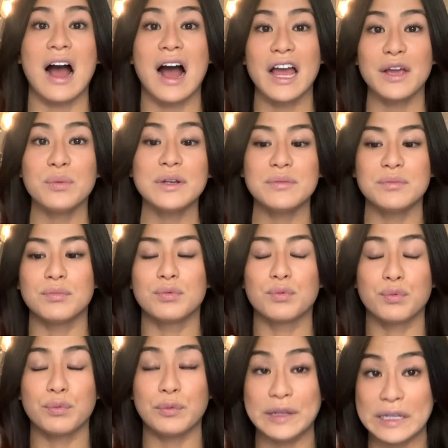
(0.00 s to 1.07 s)
I would
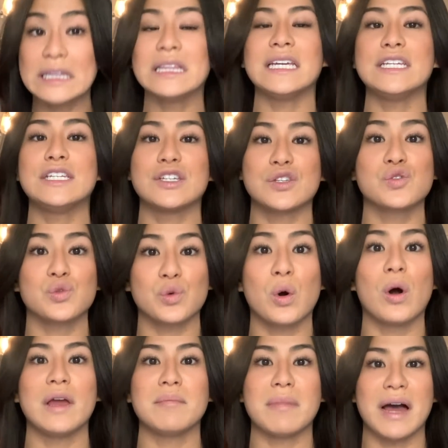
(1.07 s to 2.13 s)
really
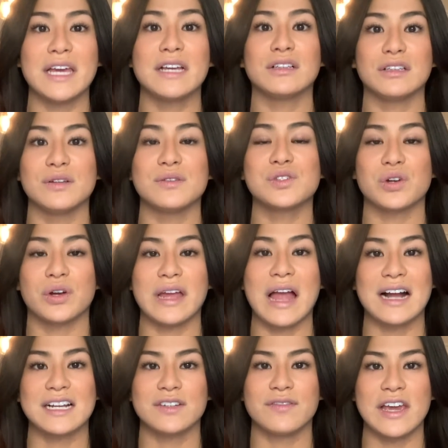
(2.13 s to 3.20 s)
destroy my glutes during
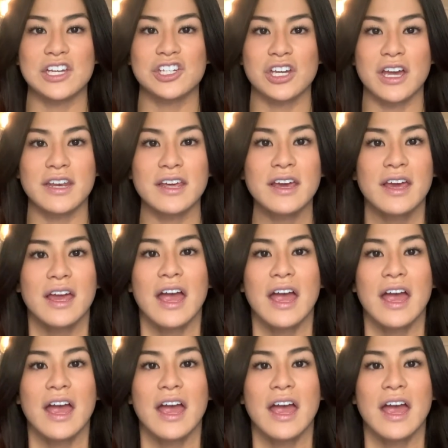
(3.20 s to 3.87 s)
activation.